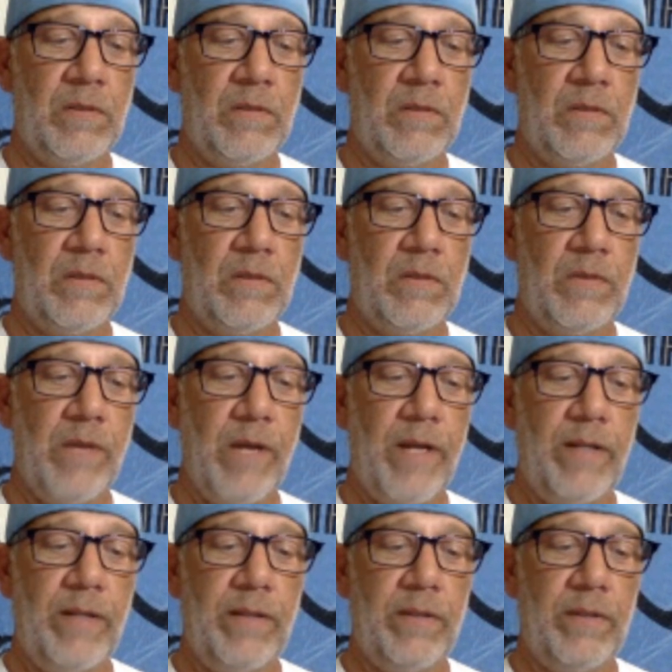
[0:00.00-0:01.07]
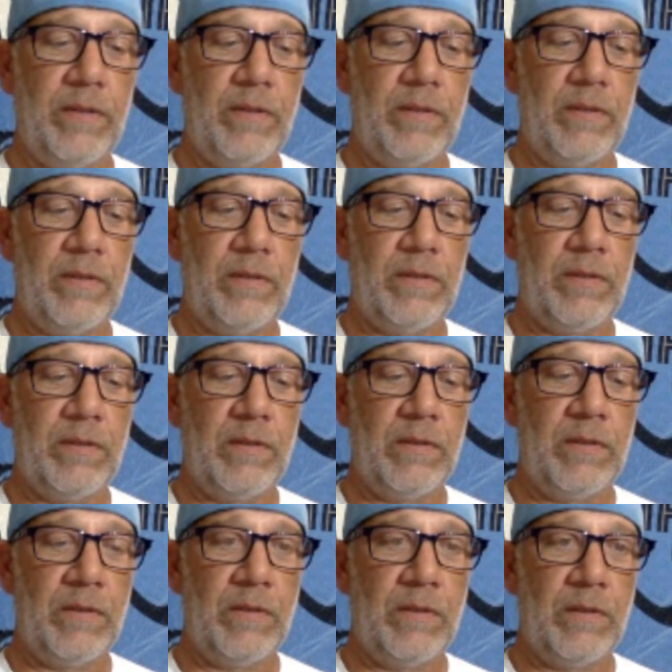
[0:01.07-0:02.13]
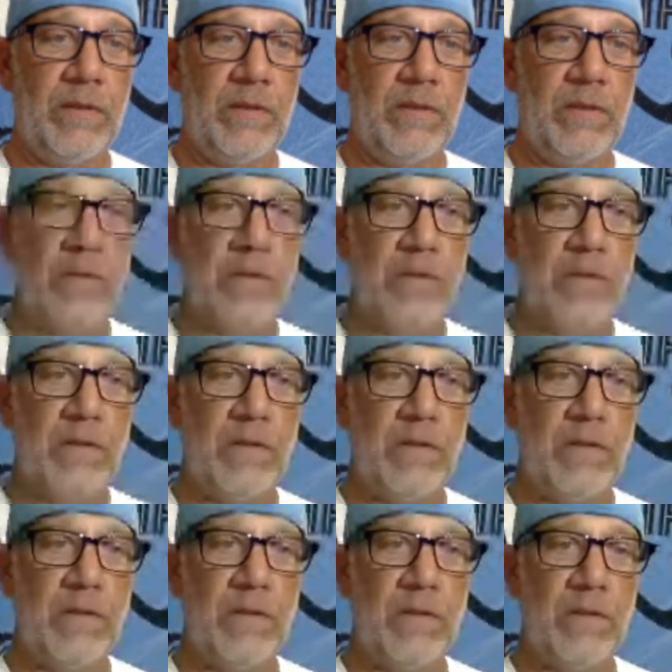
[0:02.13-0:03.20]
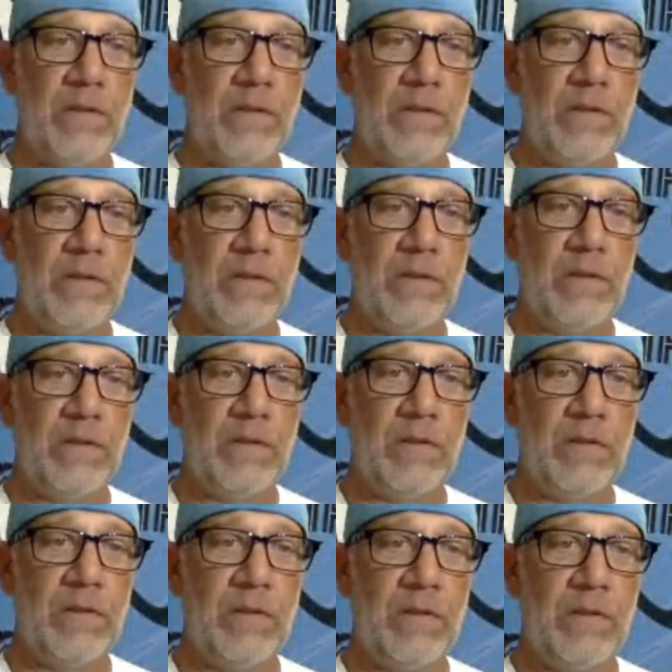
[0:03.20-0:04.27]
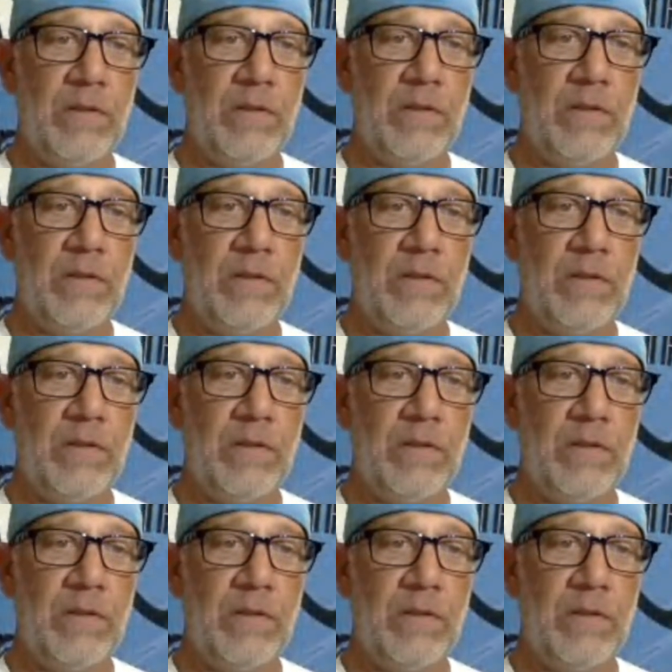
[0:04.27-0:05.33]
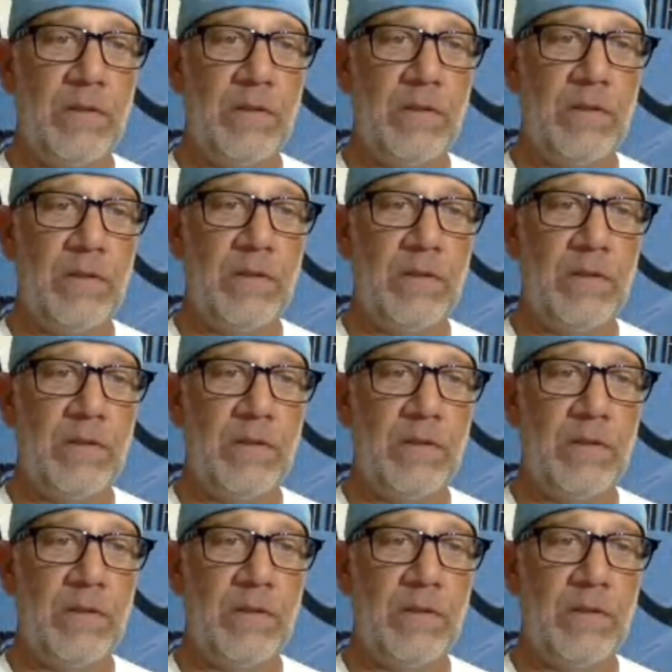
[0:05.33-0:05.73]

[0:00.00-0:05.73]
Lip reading: (not speaking)